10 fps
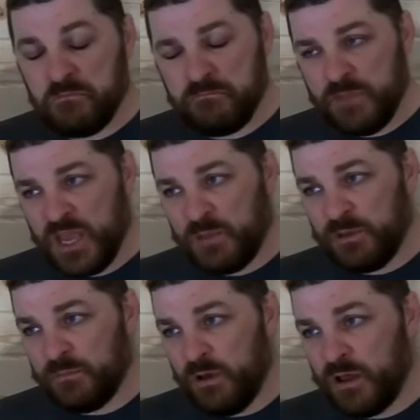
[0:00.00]

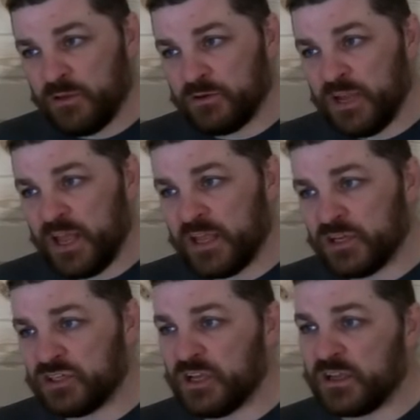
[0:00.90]
maybe Mother
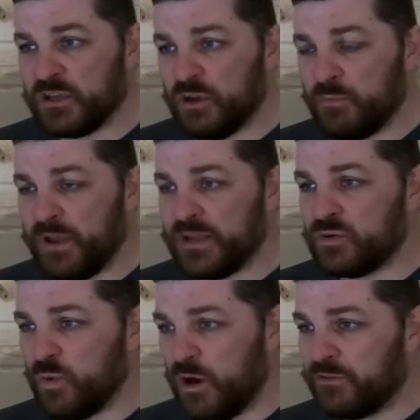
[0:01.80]
Day-ish, like May
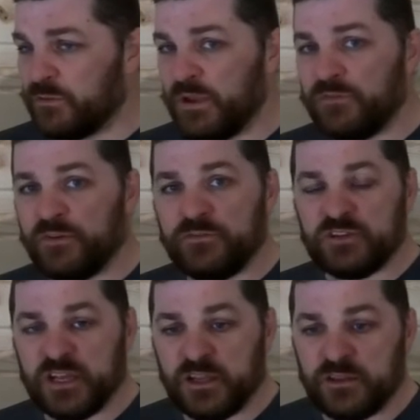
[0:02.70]
12th to May
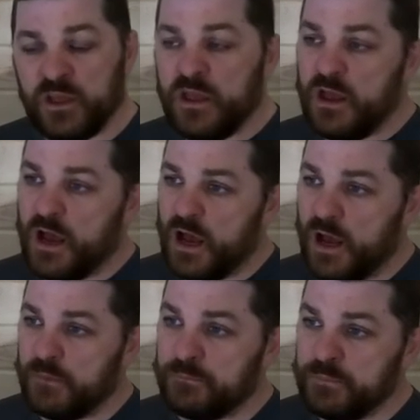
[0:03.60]
15th.
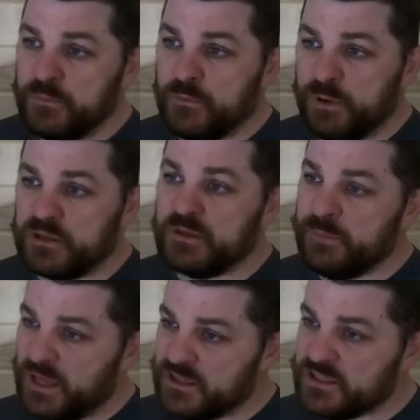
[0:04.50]
But to
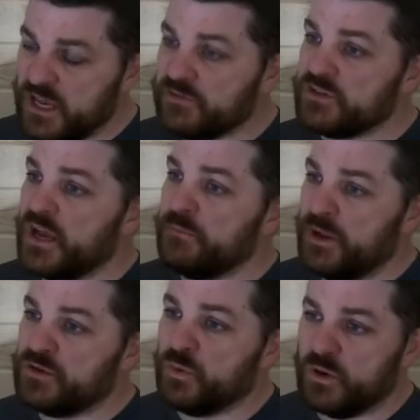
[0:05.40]
be on the safe side,
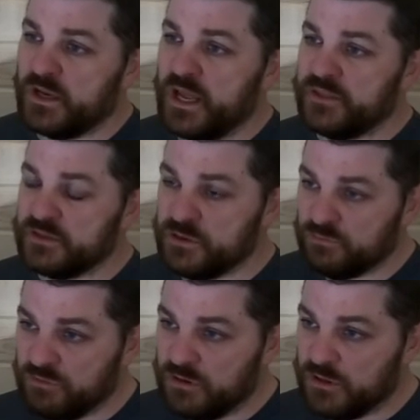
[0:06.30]
May 28th is a
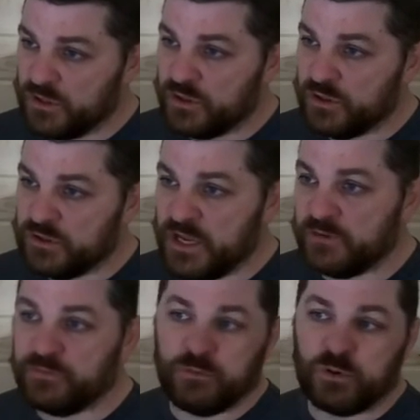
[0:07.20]
really good
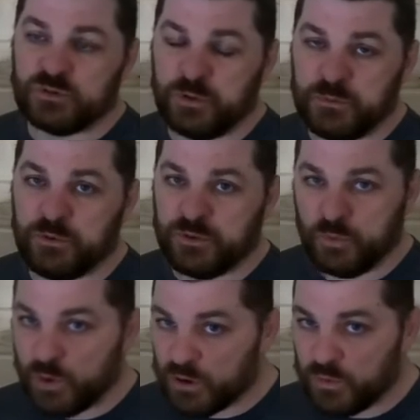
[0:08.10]
date for most people to
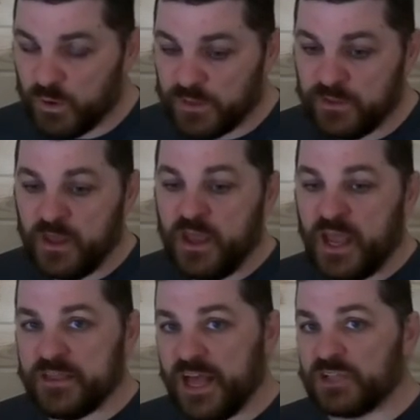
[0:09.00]
work with.
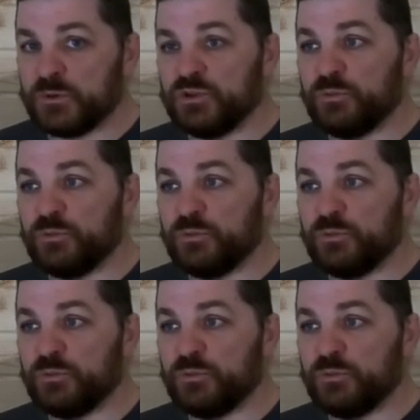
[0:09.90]
And that's when you'll